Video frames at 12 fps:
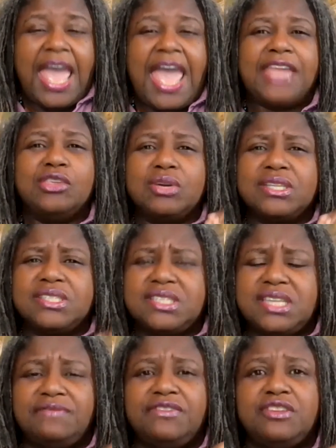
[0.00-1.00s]
and you can
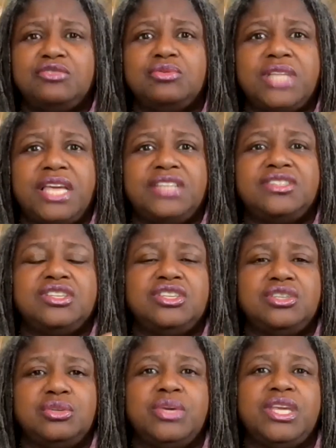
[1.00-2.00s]
see if this relates to
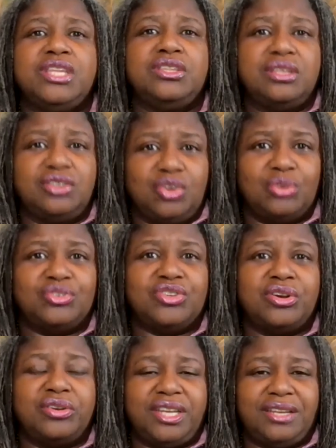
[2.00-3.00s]
you in your
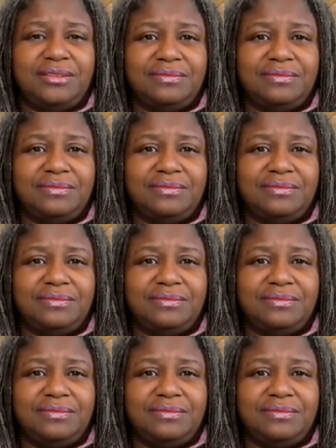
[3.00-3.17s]
journey.